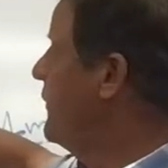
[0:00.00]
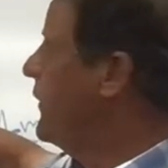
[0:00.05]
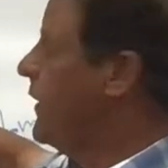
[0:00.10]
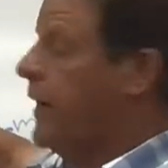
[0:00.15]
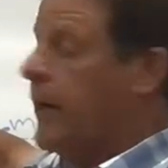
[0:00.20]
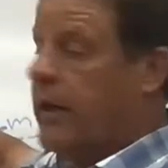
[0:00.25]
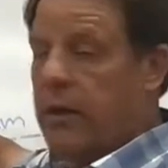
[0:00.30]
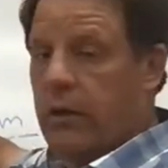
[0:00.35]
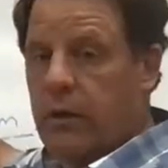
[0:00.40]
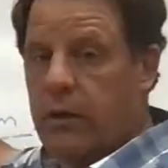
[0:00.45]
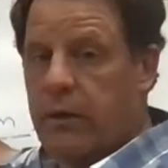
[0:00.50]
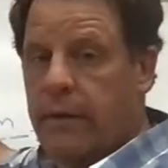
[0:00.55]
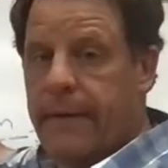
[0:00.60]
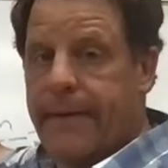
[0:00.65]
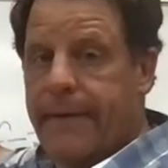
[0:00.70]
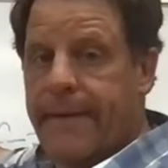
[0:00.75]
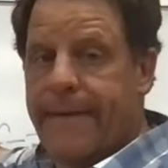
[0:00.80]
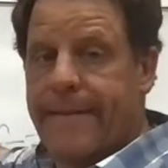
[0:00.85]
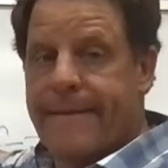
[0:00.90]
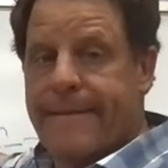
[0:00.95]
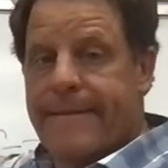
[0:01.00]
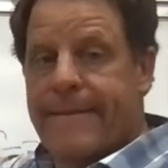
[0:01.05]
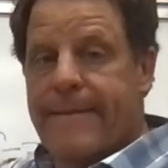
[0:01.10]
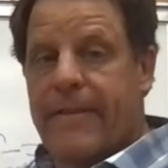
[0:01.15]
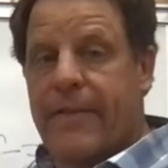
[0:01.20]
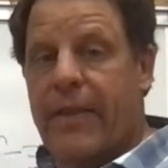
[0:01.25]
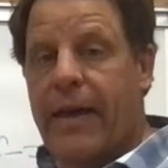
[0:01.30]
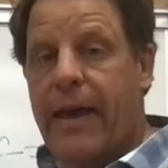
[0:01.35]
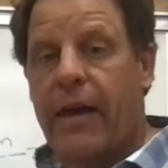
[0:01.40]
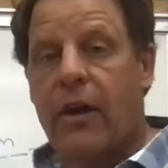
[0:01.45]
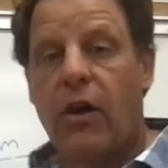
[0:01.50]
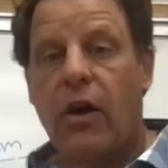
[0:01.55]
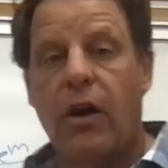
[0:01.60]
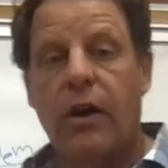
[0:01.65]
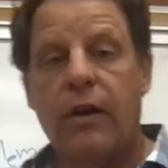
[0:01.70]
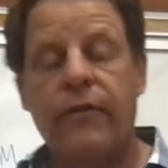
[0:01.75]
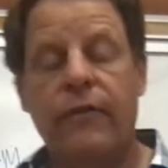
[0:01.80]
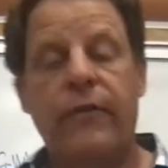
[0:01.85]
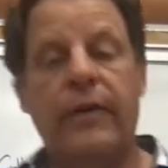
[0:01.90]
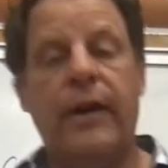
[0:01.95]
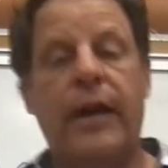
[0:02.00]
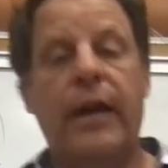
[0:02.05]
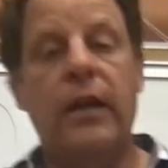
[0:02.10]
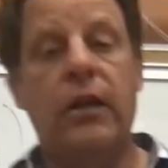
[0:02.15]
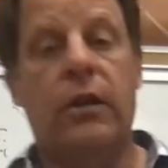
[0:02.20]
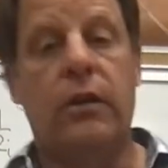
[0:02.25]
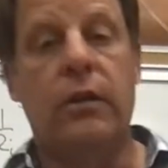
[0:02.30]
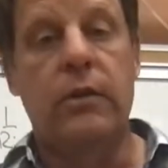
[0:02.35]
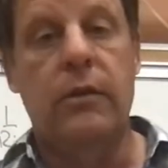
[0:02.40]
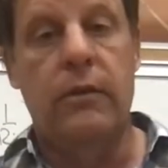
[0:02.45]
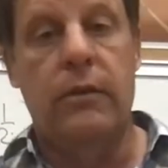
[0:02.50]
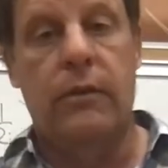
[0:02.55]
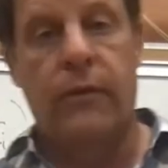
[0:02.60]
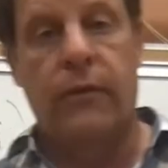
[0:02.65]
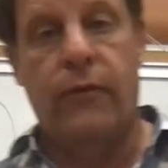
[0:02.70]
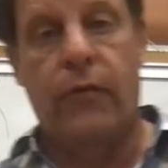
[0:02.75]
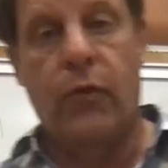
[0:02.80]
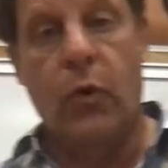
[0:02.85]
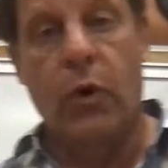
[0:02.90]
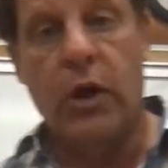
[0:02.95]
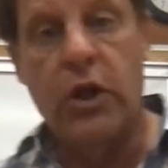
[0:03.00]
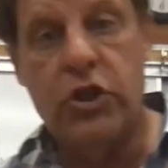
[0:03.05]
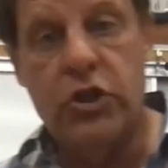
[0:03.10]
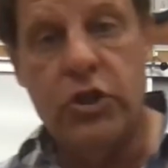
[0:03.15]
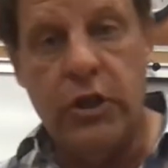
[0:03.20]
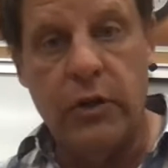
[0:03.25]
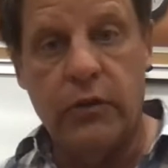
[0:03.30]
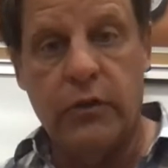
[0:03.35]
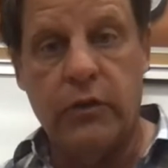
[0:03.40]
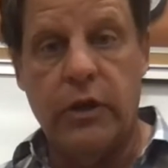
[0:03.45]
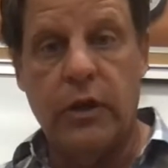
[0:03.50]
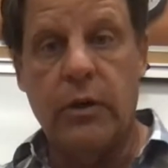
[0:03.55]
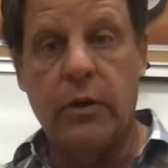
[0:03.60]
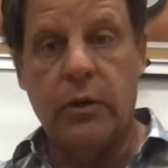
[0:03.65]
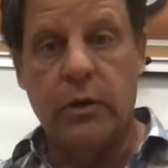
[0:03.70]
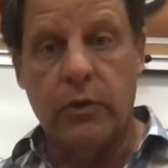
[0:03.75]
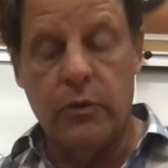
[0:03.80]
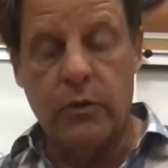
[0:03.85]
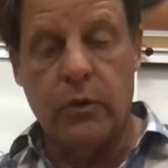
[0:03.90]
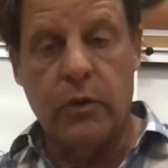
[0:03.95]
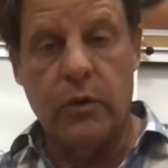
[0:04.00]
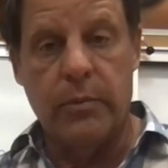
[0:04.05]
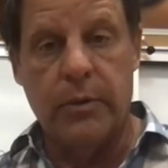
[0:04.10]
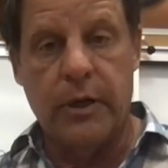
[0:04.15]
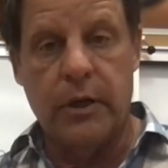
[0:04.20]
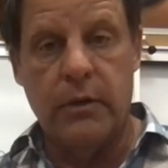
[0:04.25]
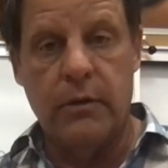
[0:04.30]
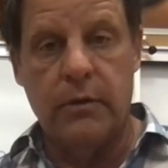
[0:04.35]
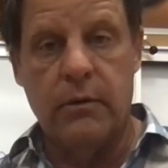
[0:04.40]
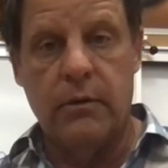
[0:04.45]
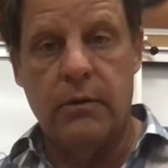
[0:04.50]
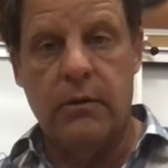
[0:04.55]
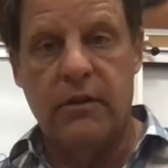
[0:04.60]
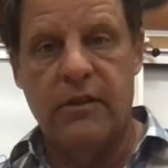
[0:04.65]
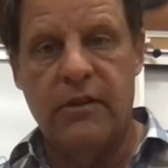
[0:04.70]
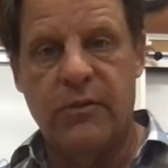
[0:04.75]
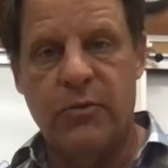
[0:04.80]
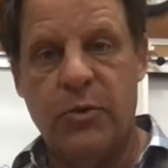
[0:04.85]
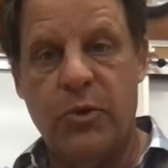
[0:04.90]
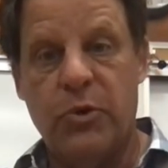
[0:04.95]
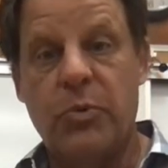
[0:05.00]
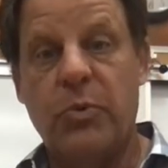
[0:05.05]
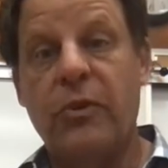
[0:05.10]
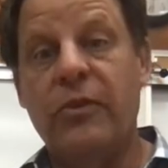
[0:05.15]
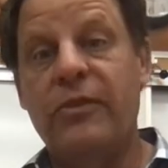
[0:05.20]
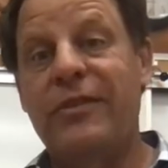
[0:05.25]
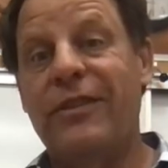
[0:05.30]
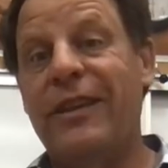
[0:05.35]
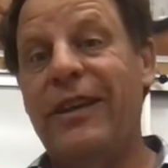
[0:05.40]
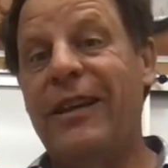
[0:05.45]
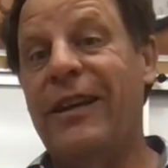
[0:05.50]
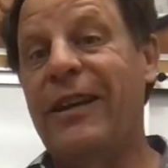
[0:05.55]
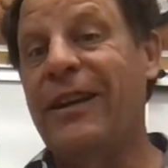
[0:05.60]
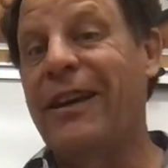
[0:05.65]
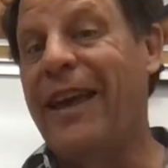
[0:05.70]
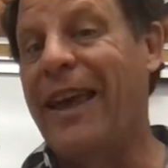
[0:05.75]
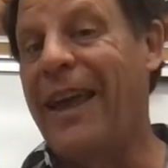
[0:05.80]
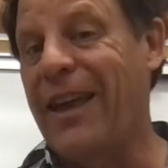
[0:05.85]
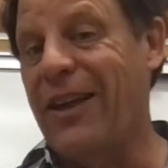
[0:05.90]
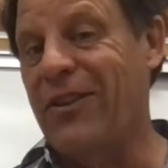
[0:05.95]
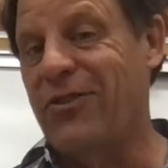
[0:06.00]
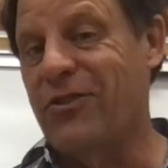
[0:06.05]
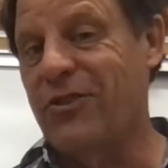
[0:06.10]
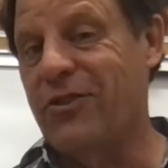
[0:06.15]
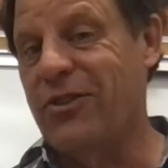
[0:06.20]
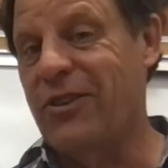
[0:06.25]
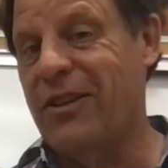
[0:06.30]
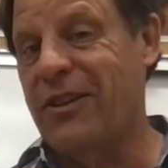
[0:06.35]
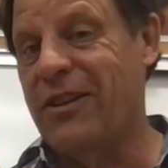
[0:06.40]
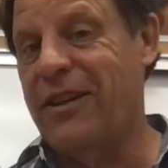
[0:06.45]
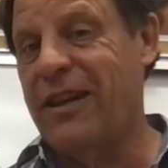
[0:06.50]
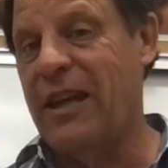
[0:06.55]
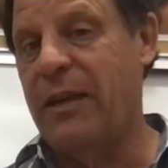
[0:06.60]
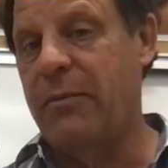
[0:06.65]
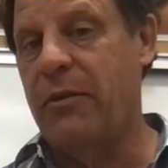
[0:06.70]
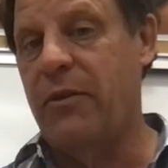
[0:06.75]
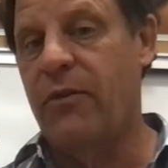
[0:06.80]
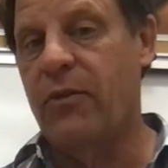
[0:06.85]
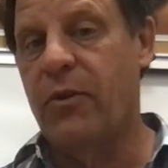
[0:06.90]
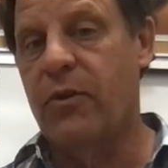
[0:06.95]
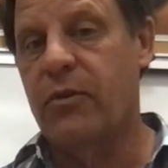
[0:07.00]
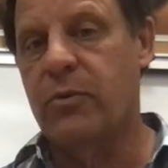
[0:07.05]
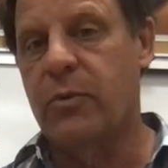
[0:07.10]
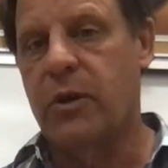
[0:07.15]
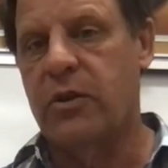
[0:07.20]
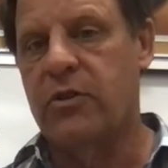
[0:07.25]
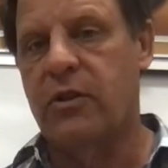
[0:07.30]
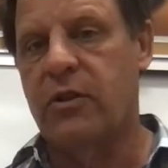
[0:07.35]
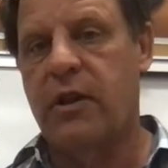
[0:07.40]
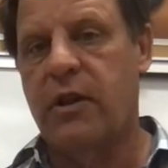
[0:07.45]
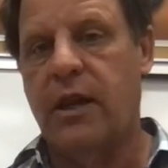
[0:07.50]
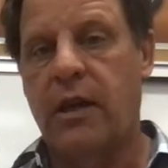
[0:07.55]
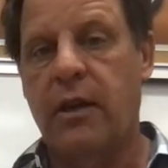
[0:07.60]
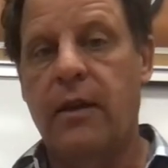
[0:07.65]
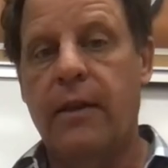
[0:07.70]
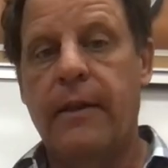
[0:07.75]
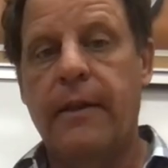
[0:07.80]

final. That R final for a geosynchronous orbit, which was the answer to the day before's question of the day,